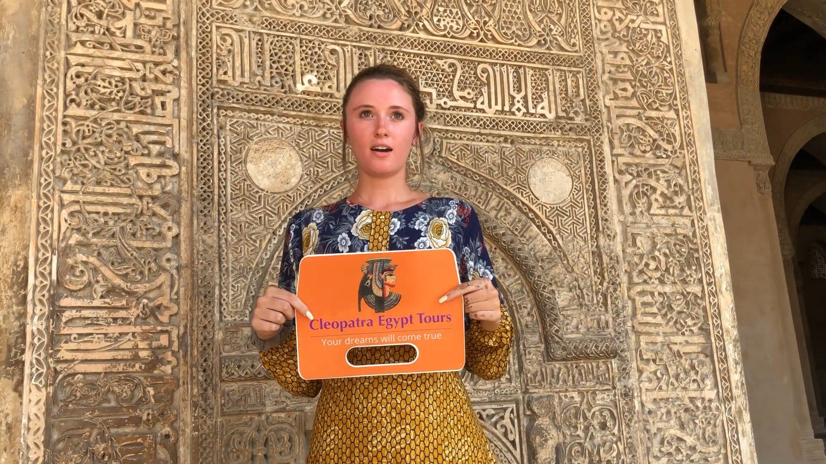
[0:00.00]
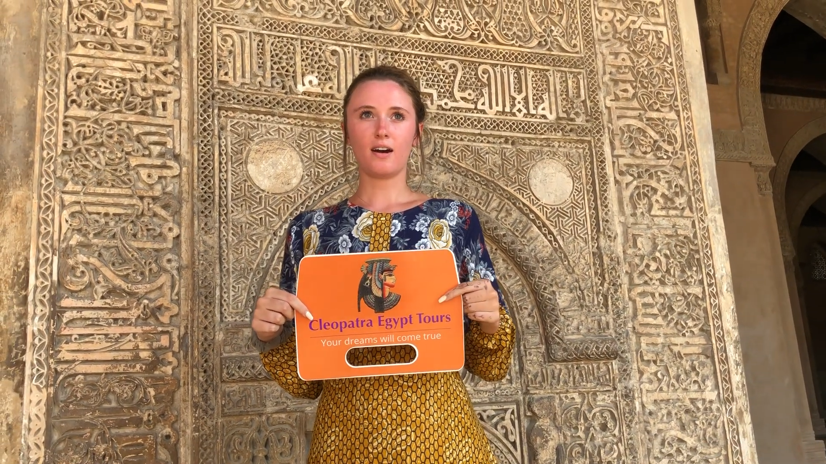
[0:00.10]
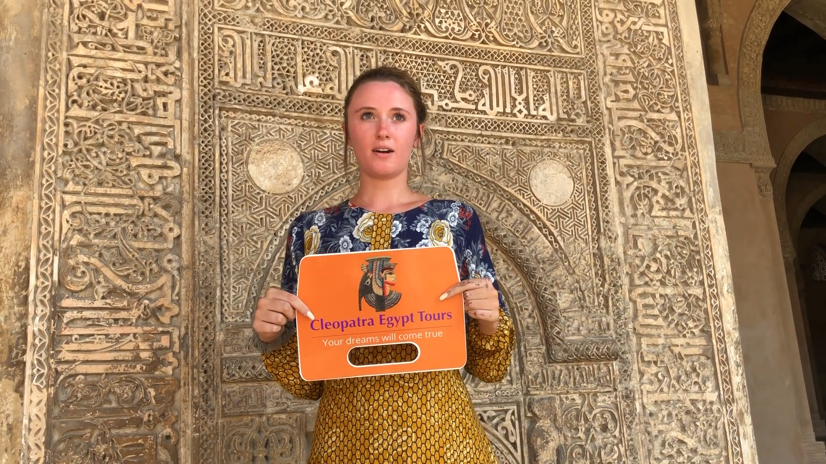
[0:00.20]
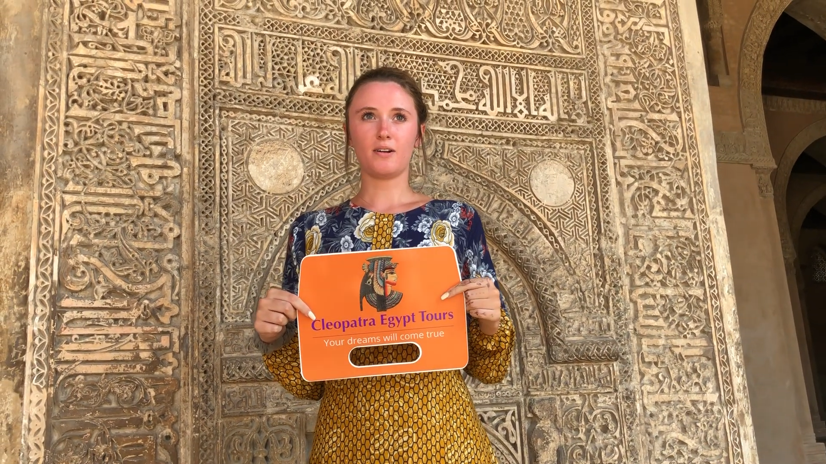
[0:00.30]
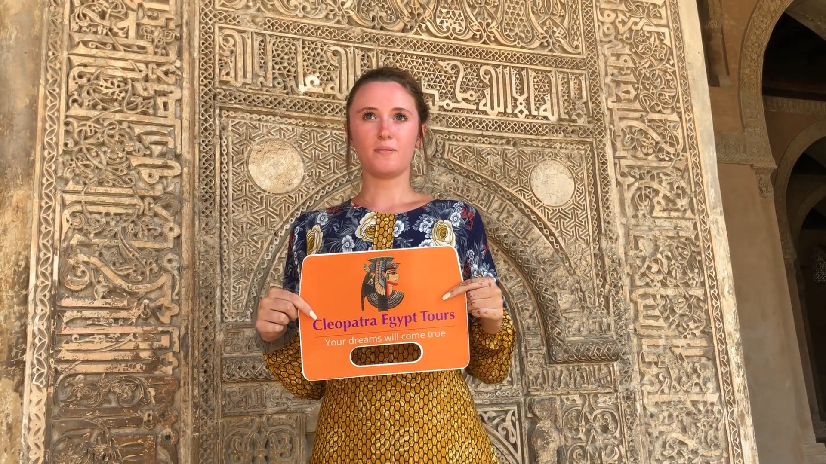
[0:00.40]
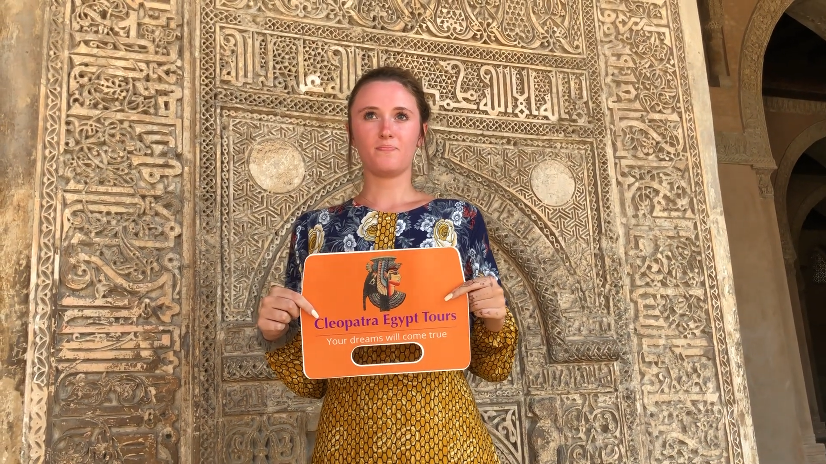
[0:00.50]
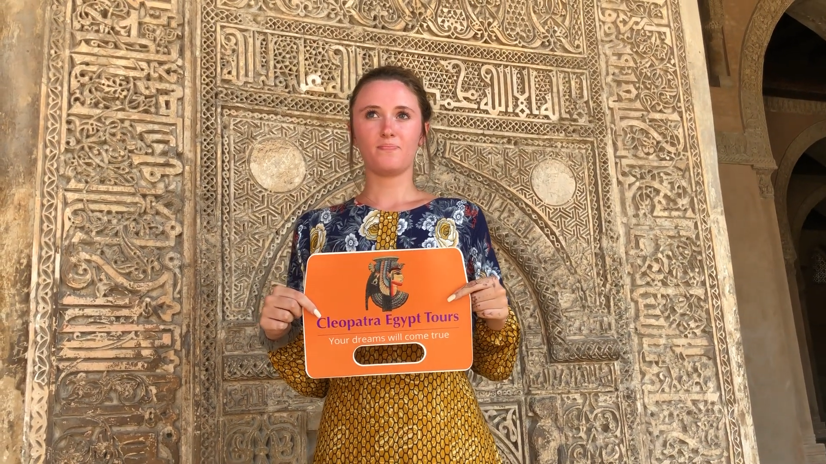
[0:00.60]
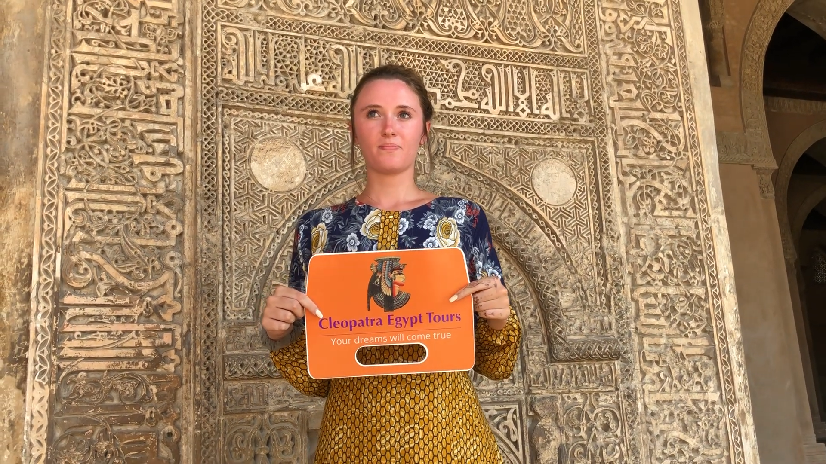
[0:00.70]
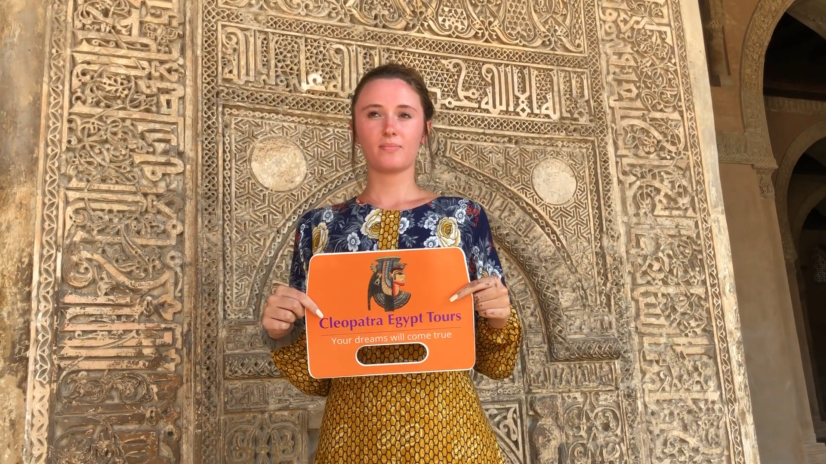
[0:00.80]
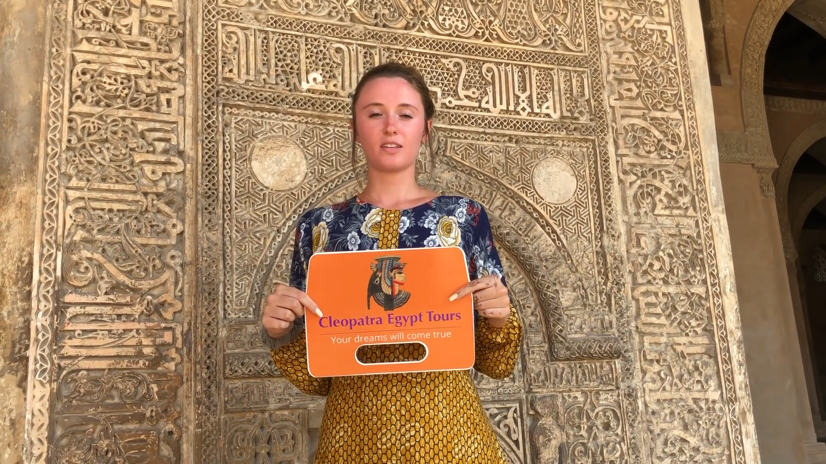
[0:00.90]
Um,
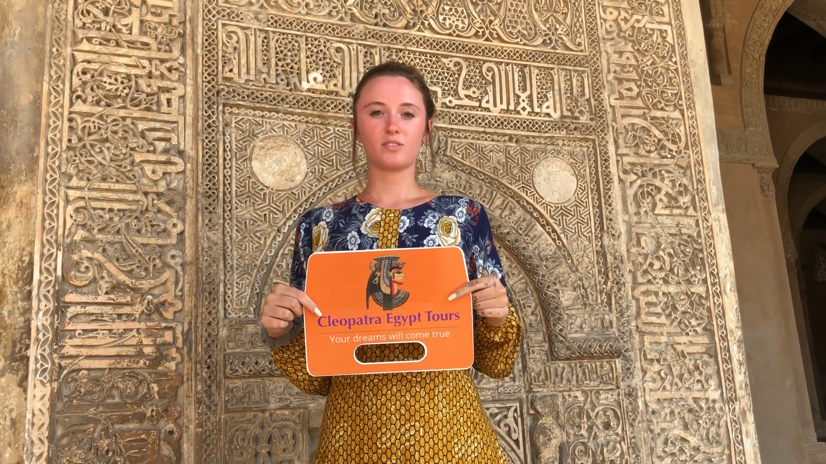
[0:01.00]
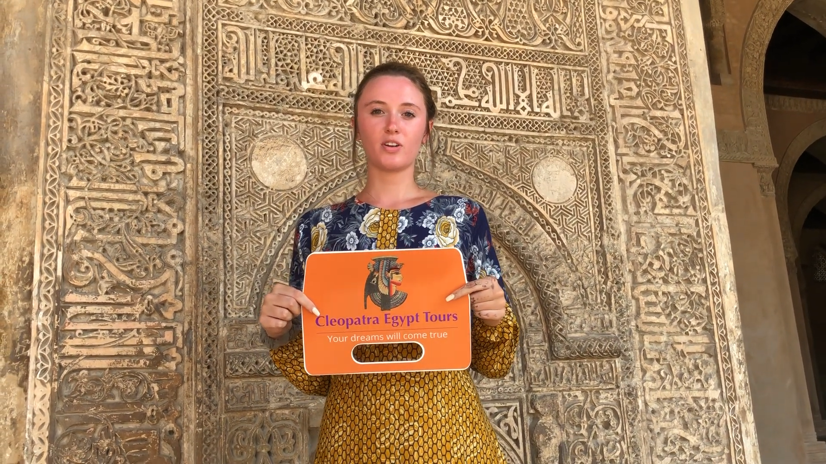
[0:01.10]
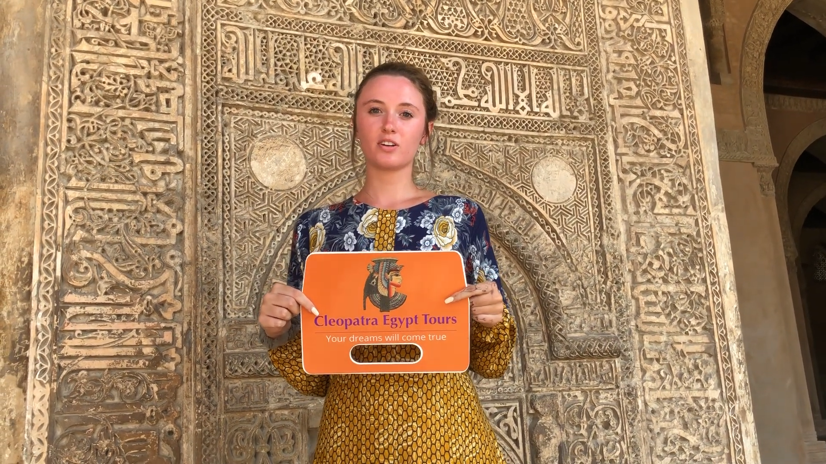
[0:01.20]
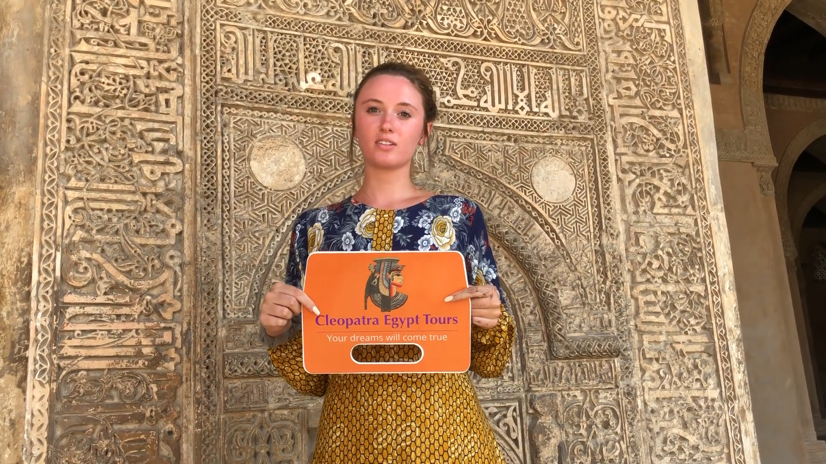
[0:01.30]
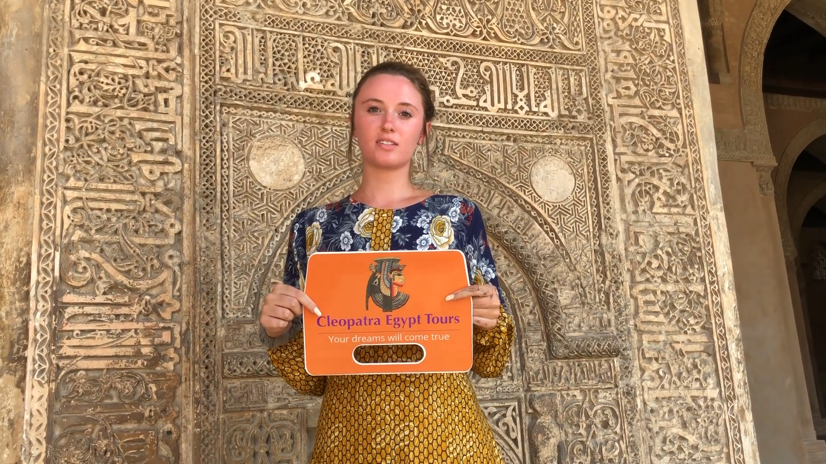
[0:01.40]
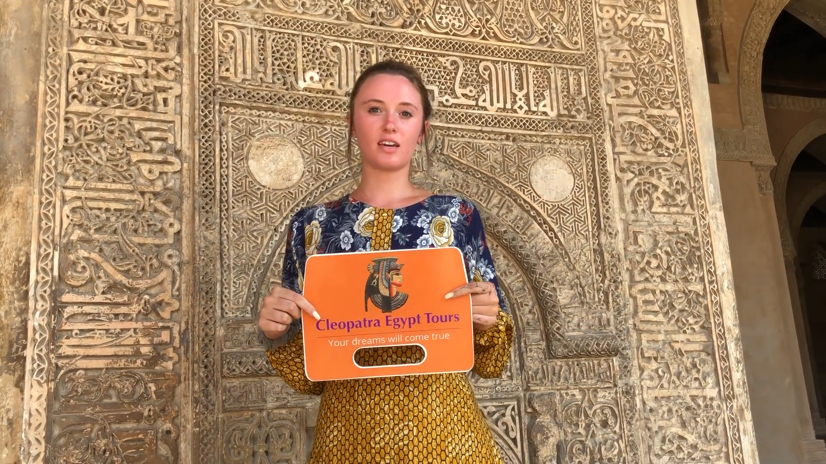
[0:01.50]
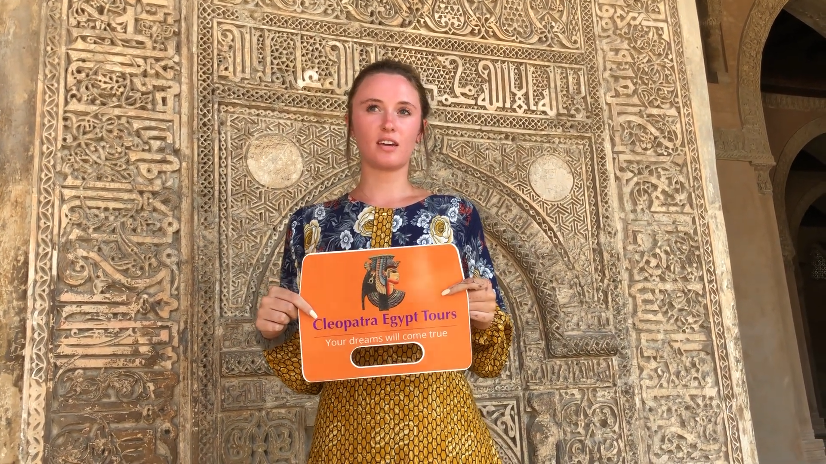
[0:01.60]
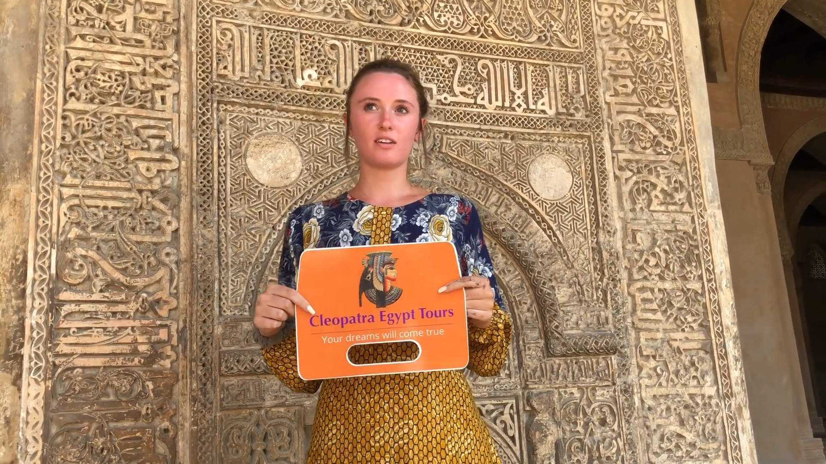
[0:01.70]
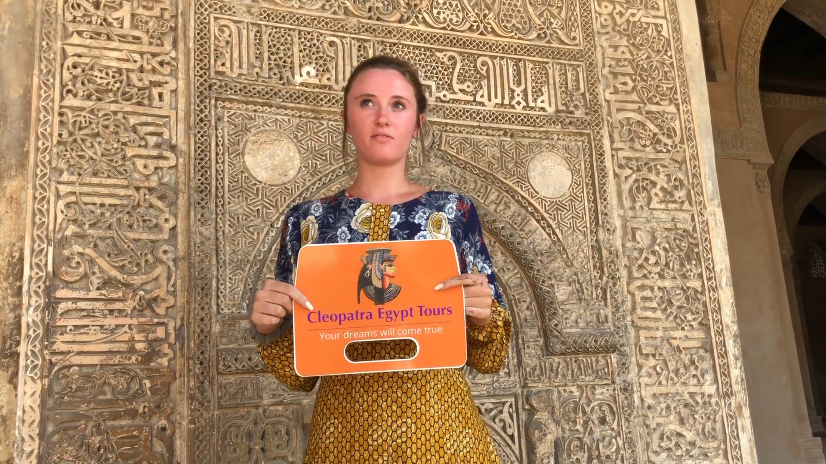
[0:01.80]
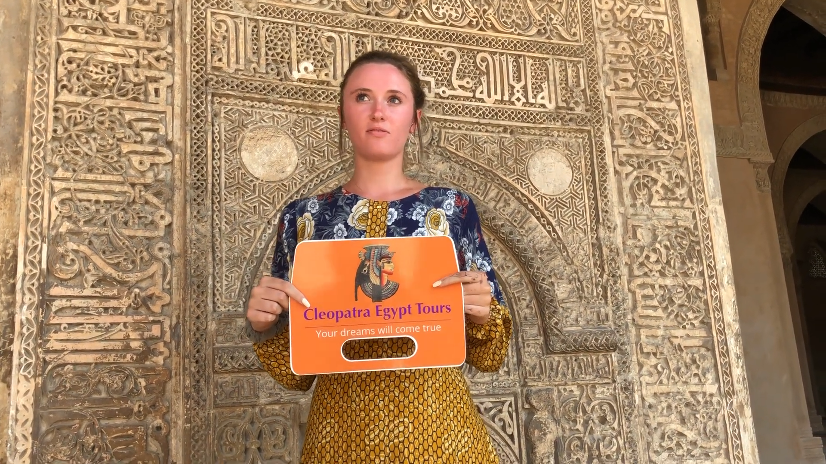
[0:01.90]
it's very safe.